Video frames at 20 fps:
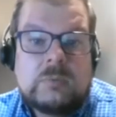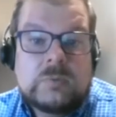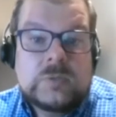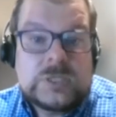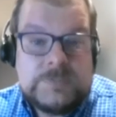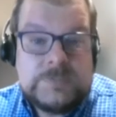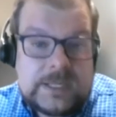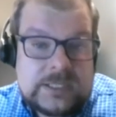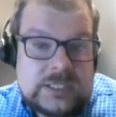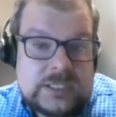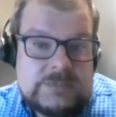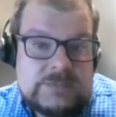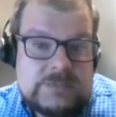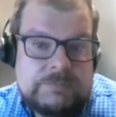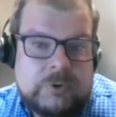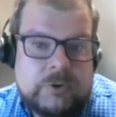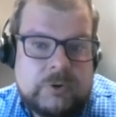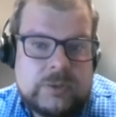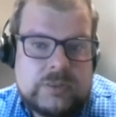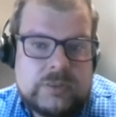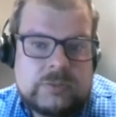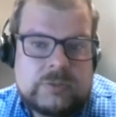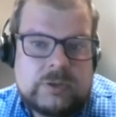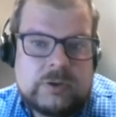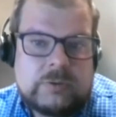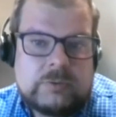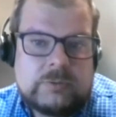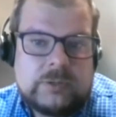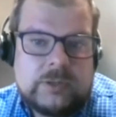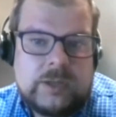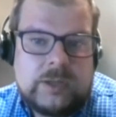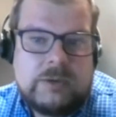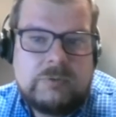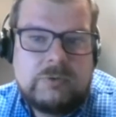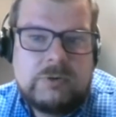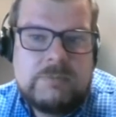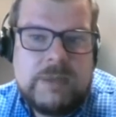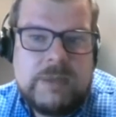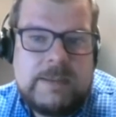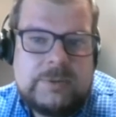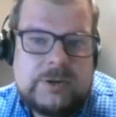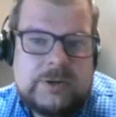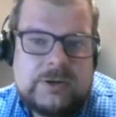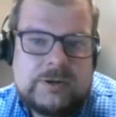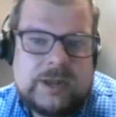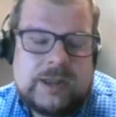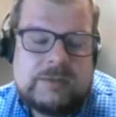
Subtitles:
Respect is important, though. I remember,